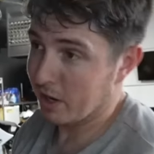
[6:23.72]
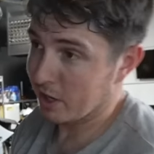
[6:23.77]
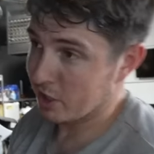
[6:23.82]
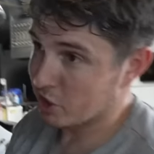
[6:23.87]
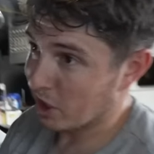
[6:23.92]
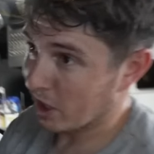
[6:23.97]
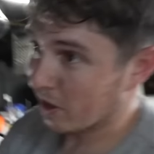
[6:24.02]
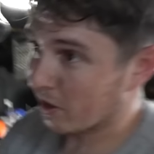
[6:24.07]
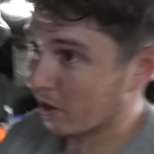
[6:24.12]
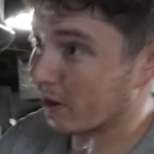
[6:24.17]
gonna
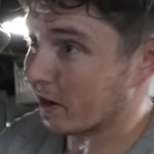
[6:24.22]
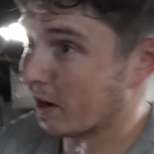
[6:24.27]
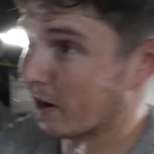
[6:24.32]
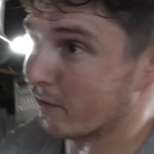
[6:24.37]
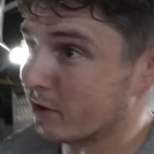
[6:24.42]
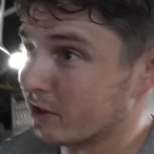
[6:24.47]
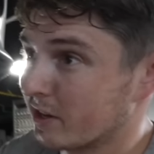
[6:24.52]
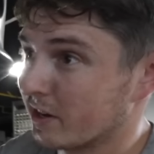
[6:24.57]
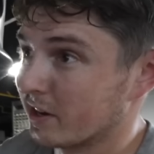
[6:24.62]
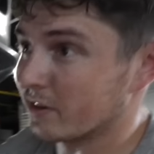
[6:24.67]
check on
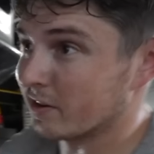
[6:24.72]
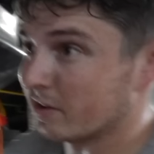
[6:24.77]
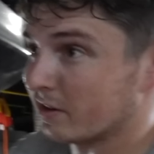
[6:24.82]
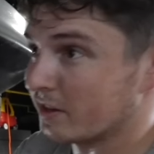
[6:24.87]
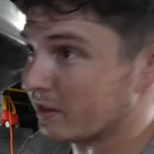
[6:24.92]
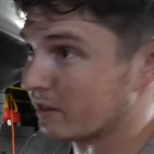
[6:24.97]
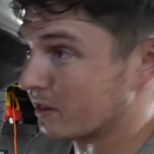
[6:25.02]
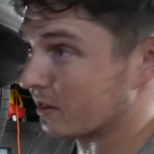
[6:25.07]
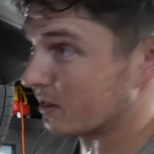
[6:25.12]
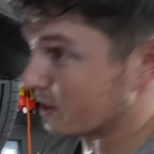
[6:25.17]
everything
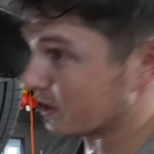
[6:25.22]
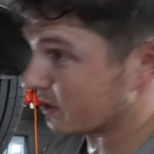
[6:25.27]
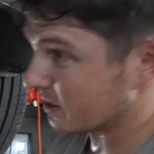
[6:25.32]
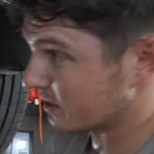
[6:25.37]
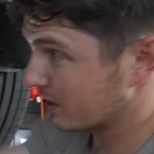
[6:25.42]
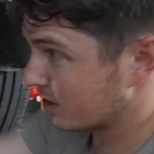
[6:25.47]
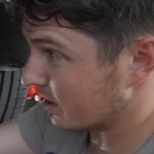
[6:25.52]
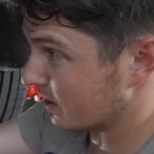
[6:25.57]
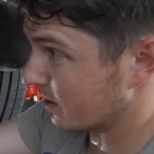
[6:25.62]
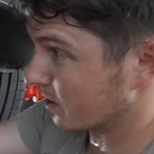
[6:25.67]
underneath this
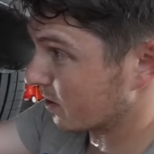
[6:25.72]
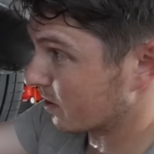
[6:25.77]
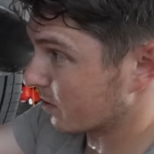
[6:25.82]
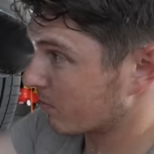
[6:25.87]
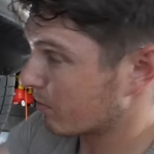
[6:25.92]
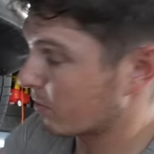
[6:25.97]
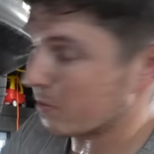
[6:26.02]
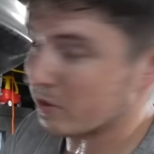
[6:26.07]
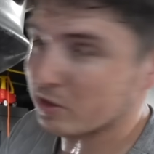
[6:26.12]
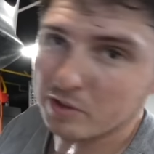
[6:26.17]
here
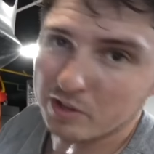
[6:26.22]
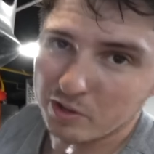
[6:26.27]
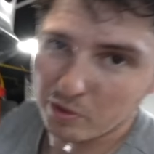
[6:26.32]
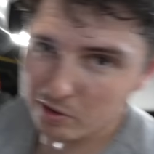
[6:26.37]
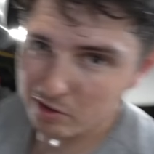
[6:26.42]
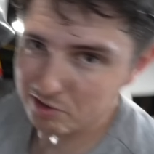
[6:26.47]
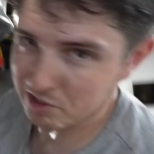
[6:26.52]
when we do the oil